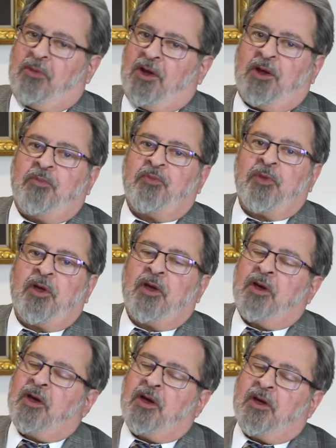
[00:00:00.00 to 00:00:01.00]
me
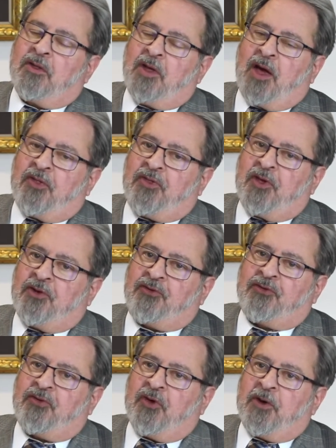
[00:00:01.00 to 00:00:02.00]
that
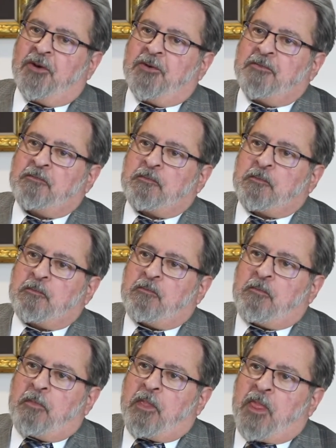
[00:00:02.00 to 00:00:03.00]
this
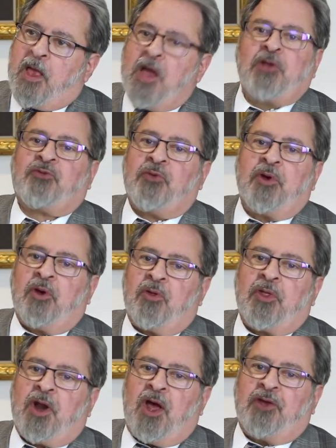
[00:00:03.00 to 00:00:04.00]
Israel
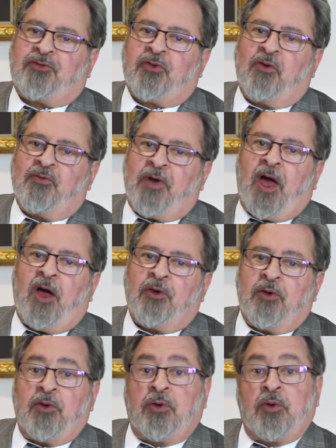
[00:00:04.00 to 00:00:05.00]
that I so
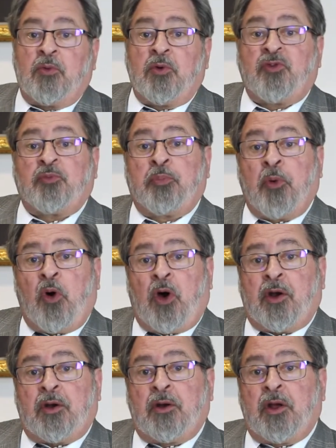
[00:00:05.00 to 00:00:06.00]
valued was
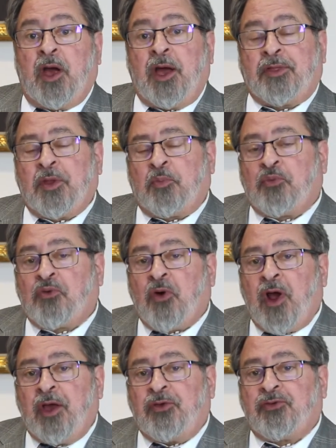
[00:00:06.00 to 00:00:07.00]
bought at the
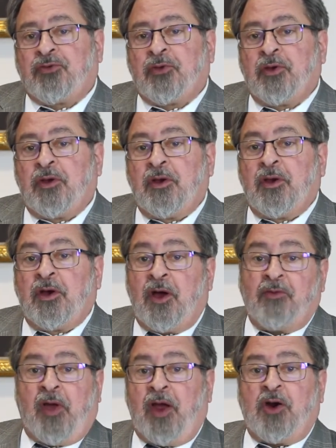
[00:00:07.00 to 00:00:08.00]
price
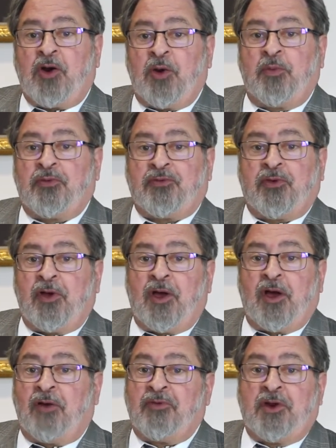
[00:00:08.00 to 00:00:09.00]
of Arabs,
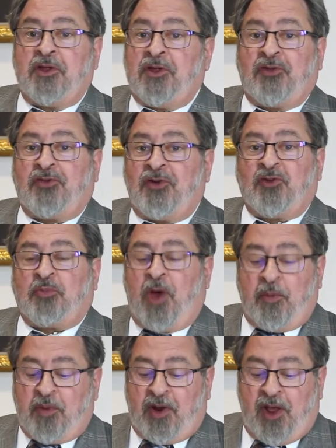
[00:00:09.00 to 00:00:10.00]
of an indigenous
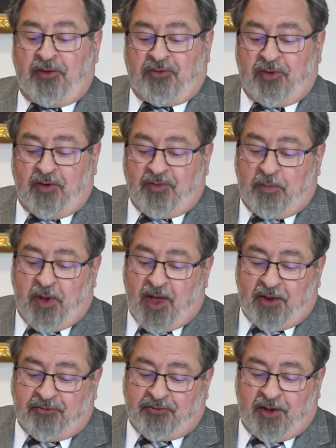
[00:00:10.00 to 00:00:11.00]
population, of the
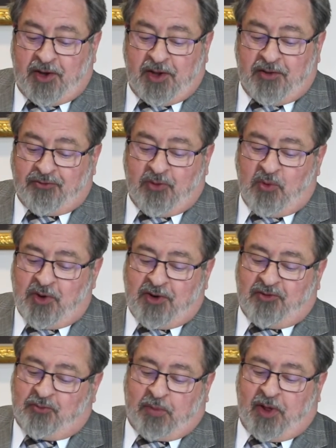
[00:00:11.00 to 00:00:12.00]
Palestinians who were
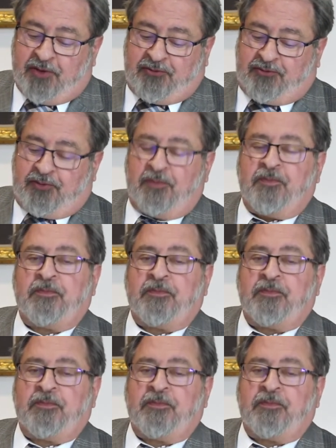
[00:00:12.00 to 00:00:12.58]
displaced.